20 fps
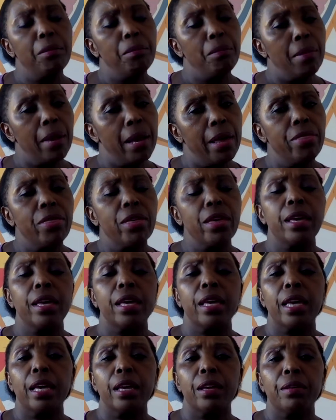I'm
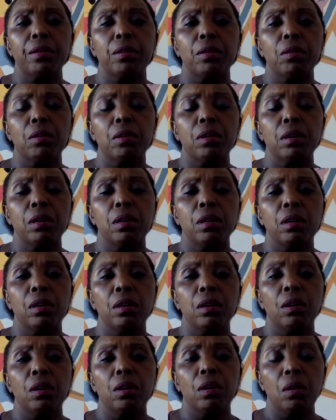thinking,
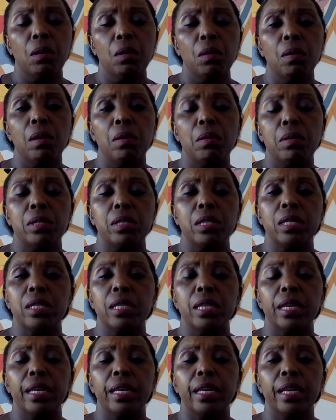oh, I was just
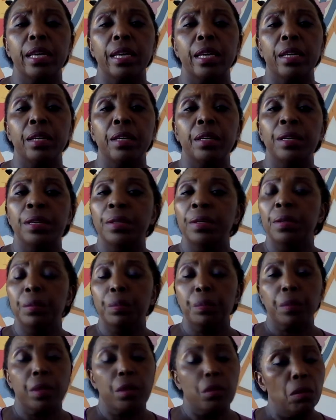thinking,
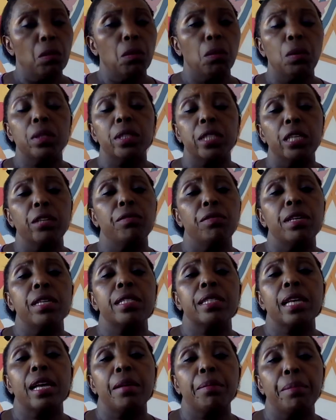what if this
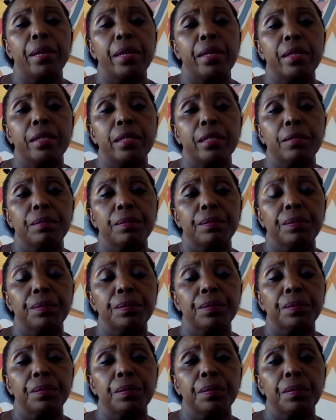happens?
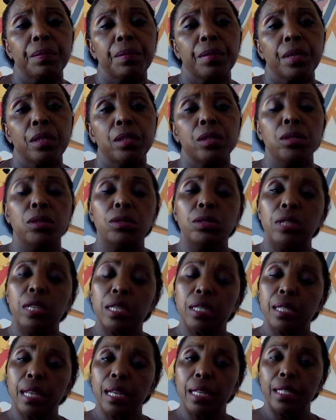So
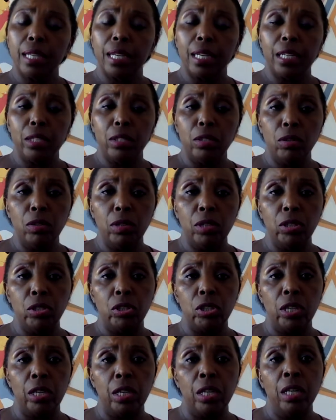just not
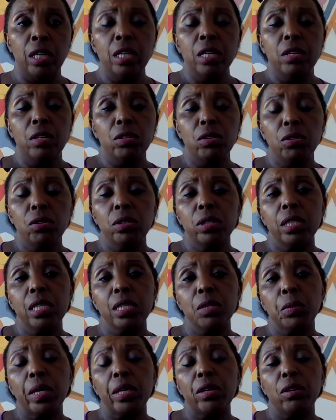acknowledging. Notice
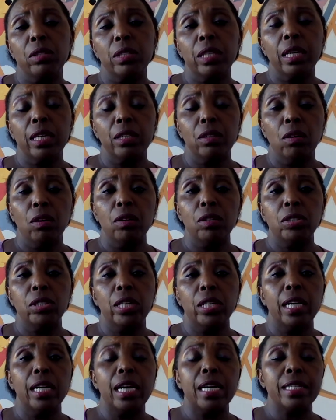we're not
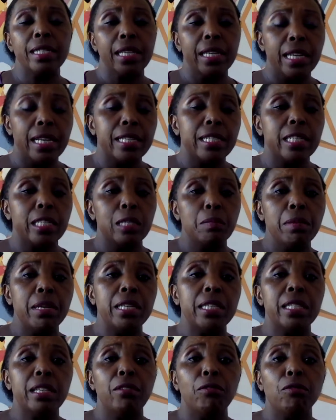acknowledging as in a
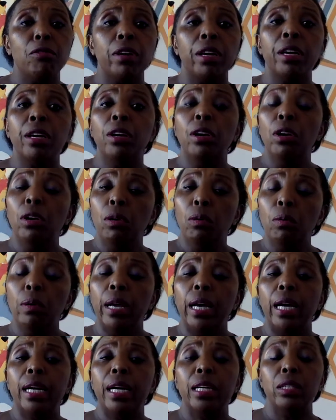dismissive way. We
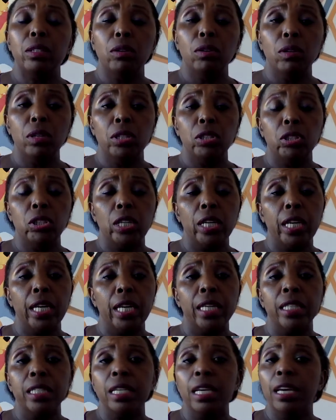are acknowledging
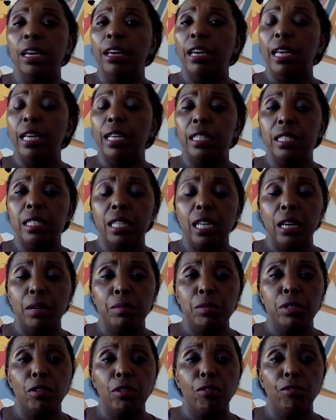it in
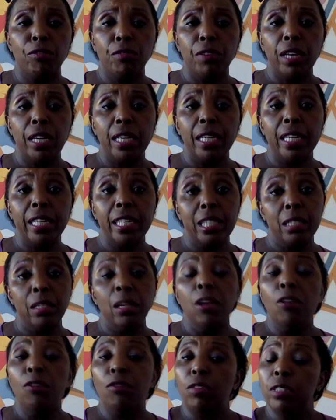terms of feelings.
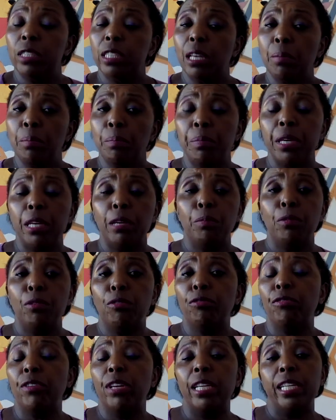For some people,
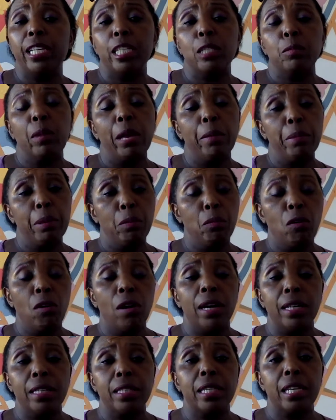feelings might be more
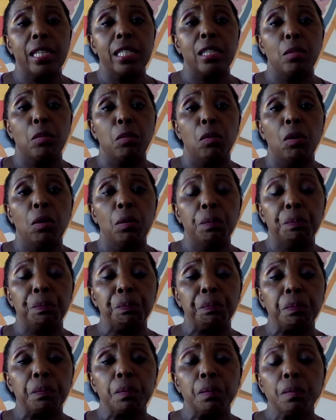accessible.
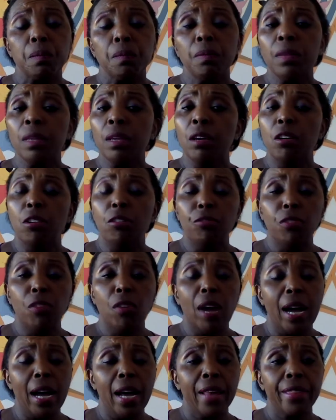For
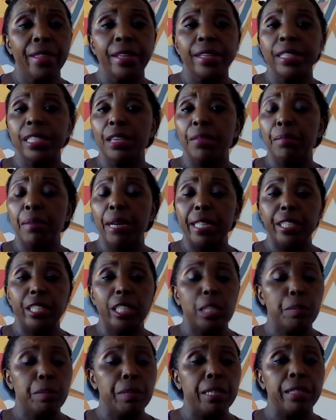others, it might
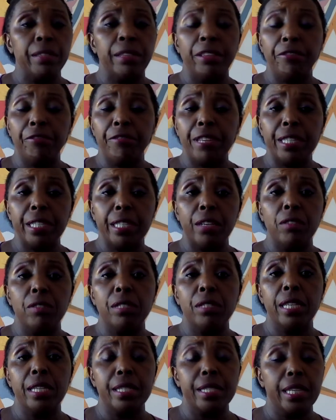just be the physical
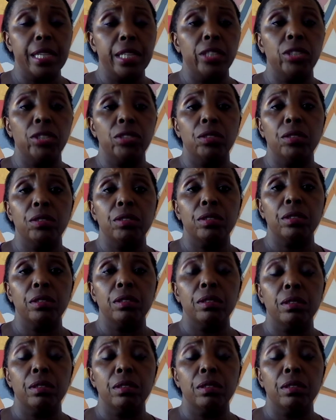sensations.